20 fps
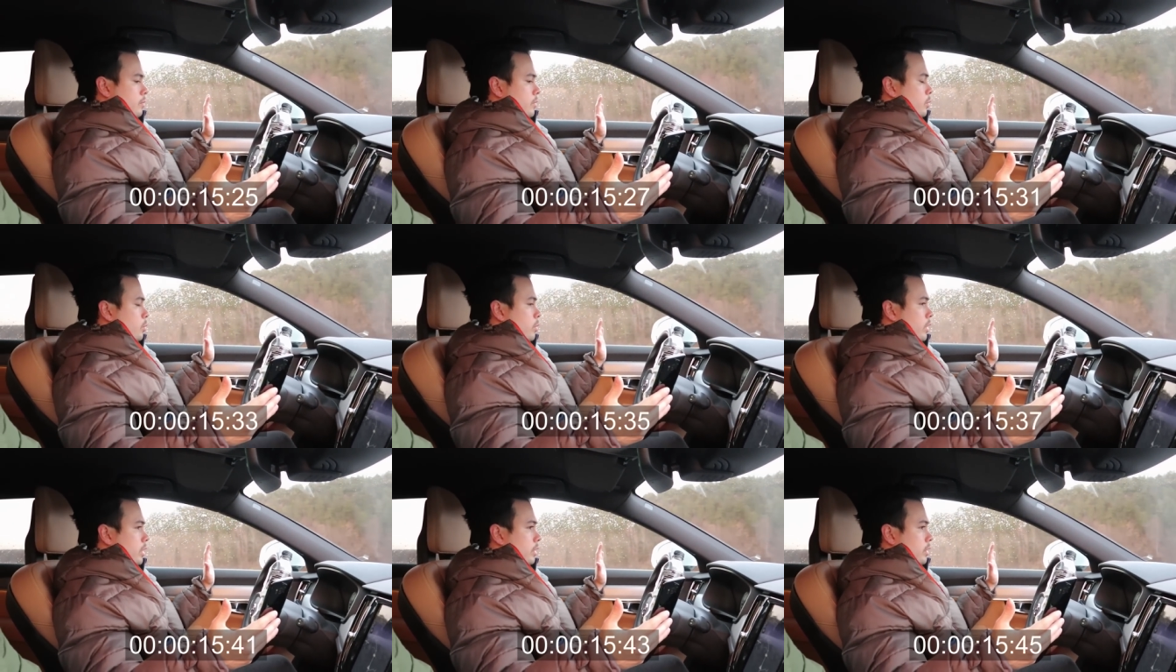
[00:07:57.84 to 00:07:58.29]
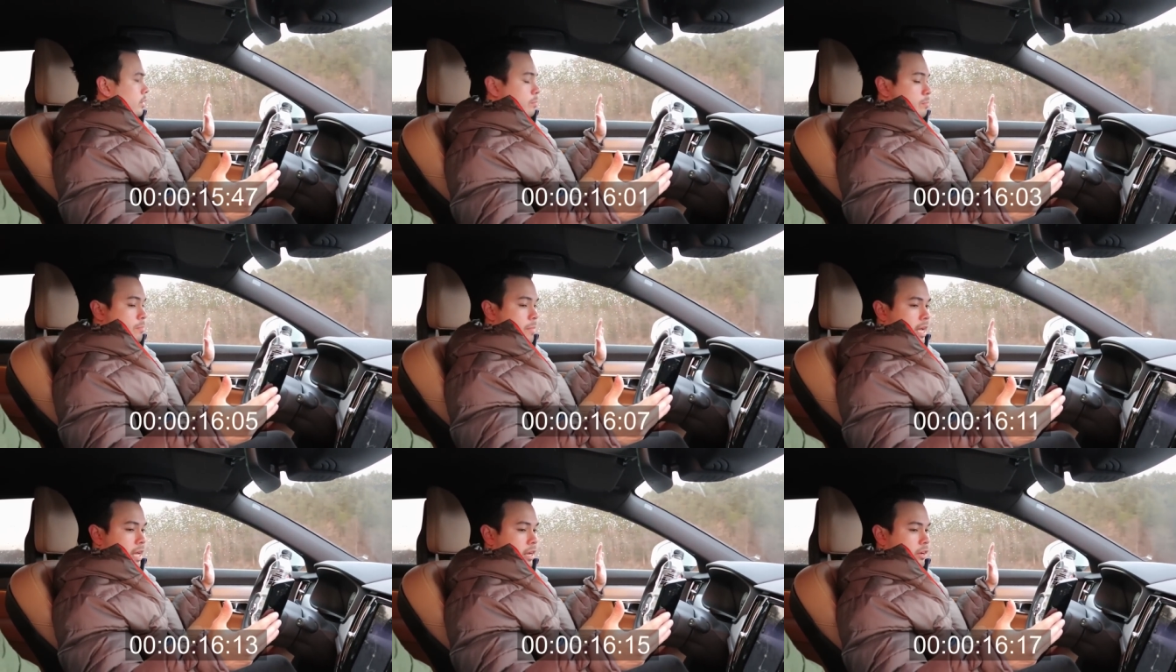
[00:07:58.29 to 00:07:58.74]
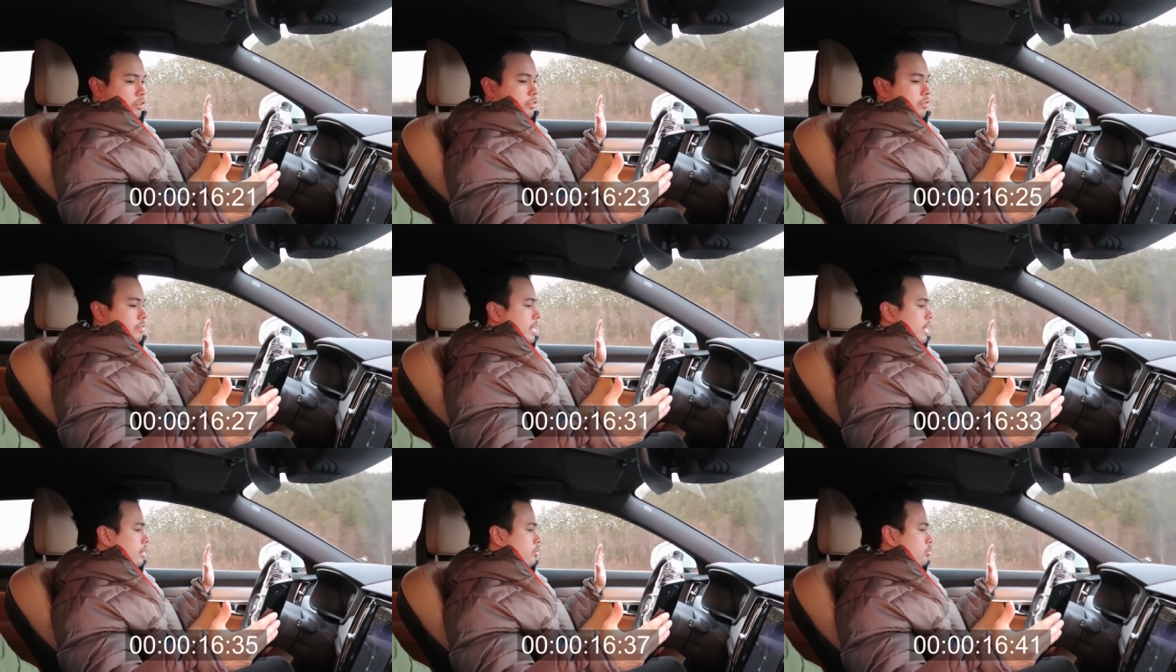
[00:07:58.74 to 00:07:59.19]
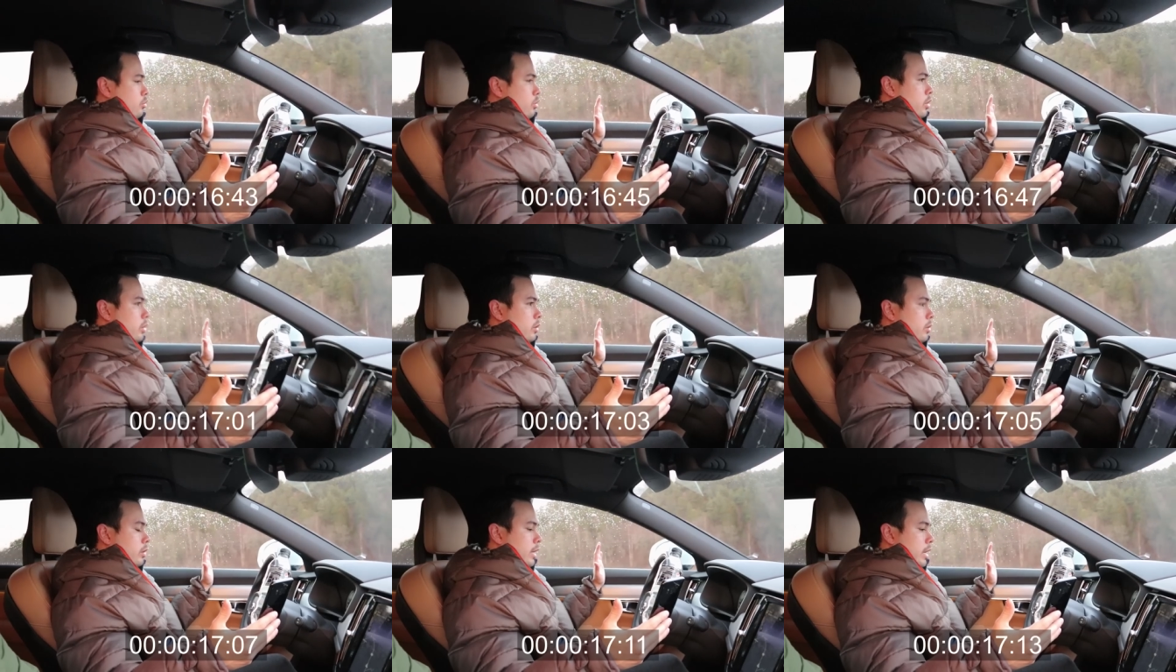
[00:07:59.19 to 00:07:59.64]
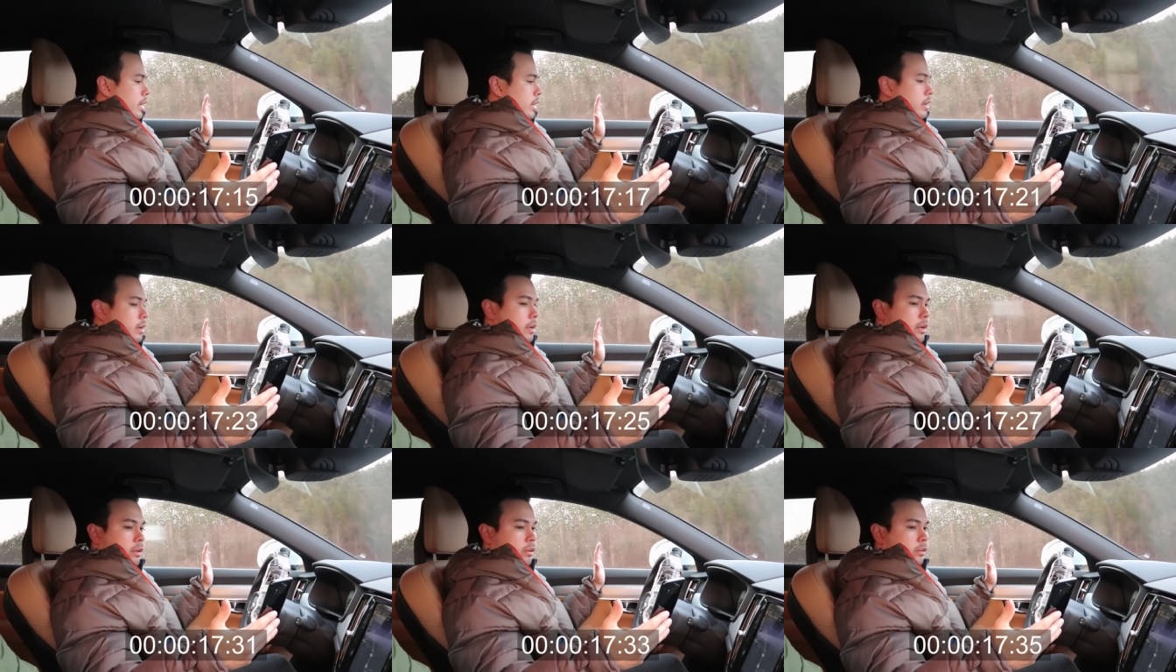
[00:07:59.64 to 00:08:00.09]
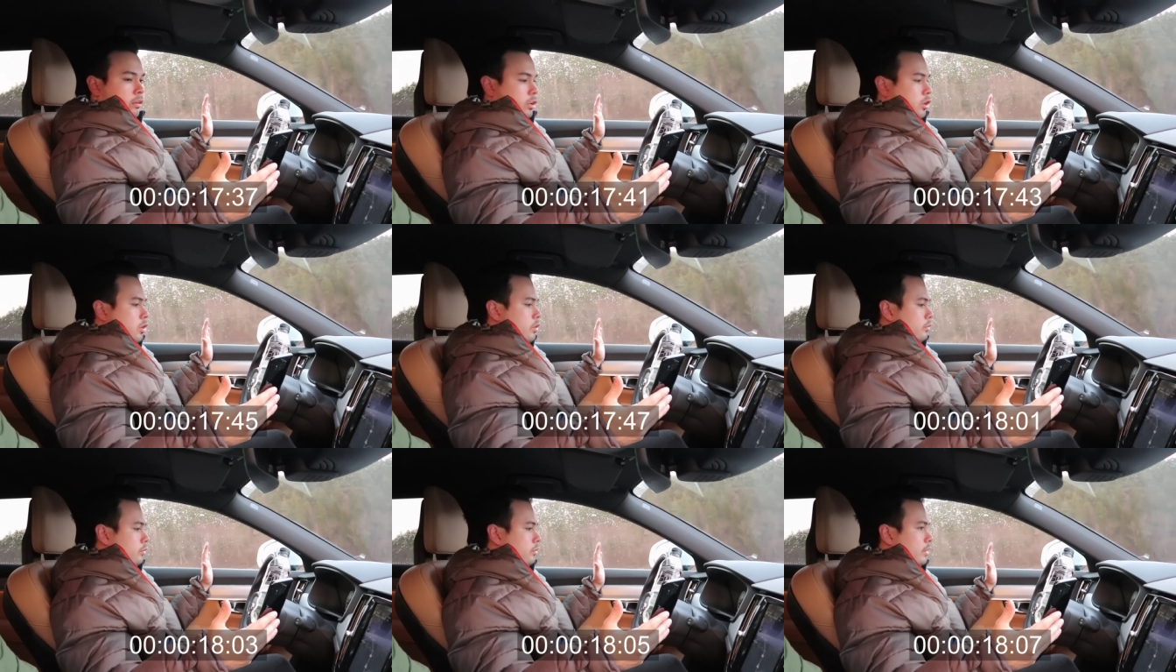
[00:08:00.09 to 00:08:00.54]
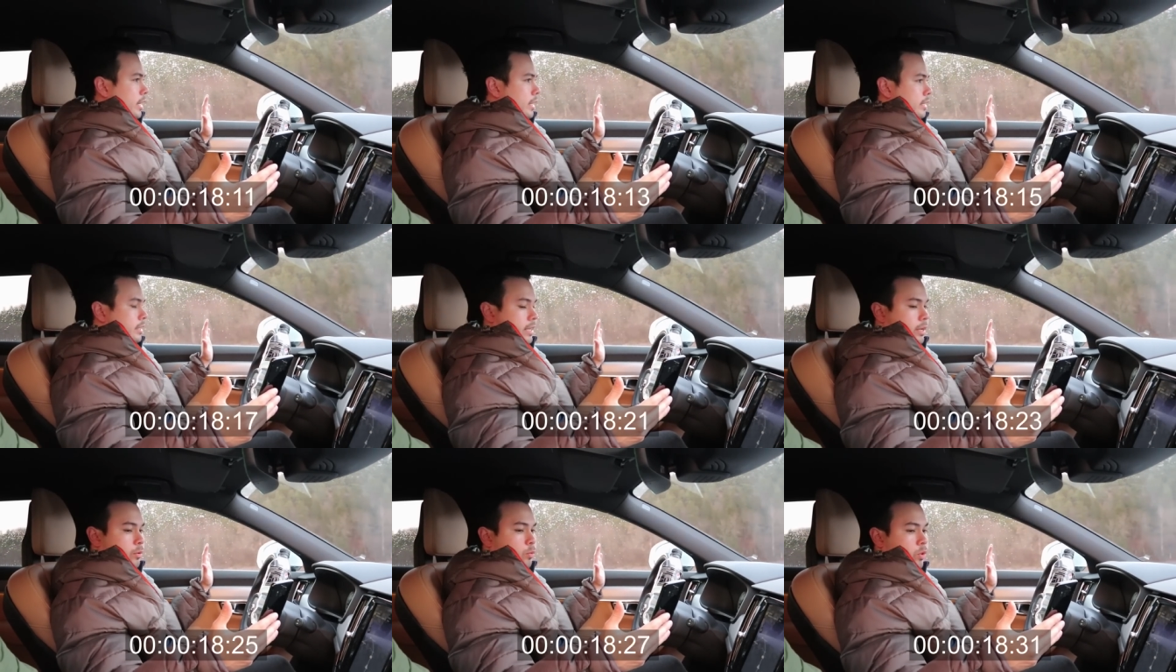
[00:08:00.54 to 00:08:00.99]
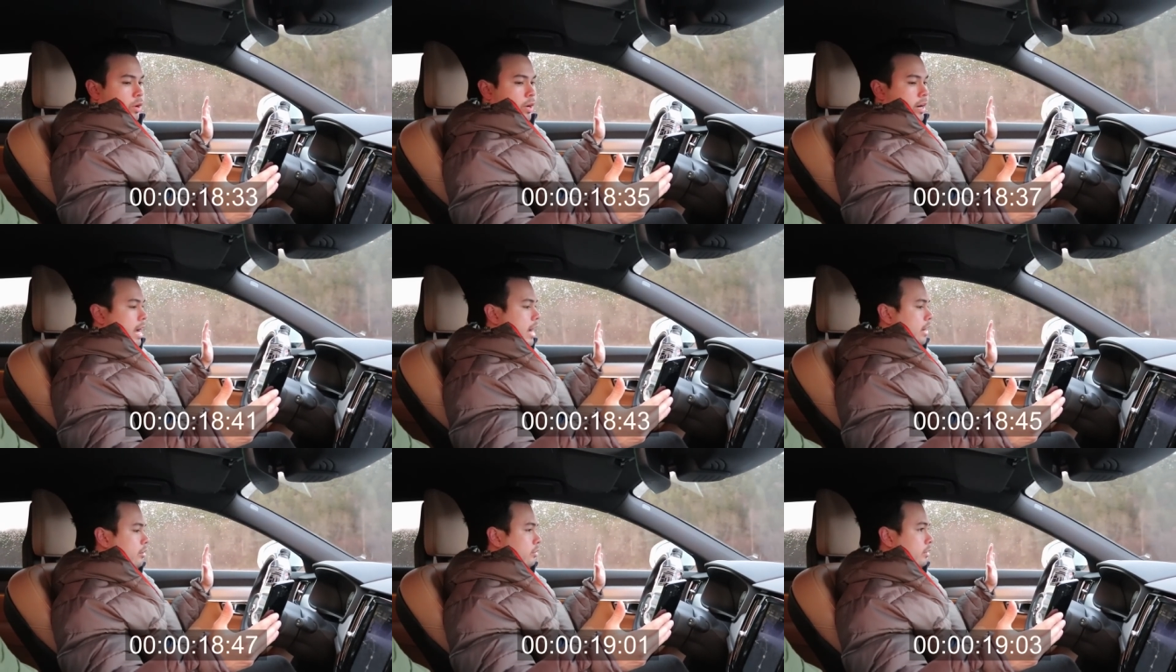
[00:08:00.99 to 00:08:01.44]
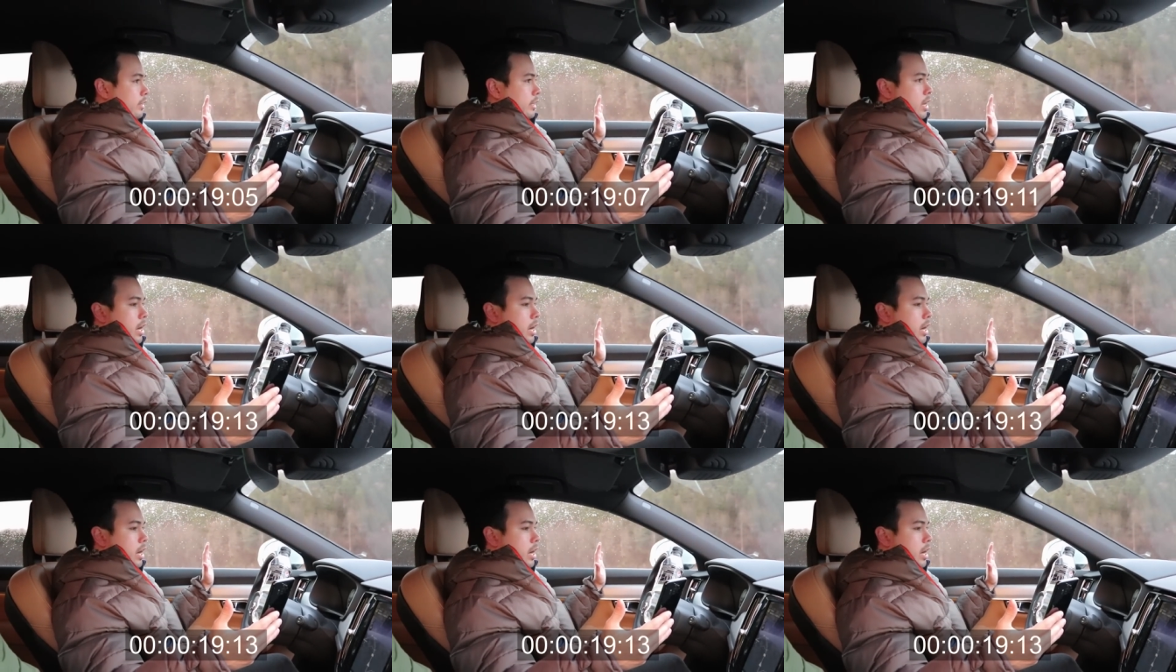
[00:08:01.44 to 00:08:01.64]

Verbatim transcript: Well, it managed that turn, and looks like we're actually,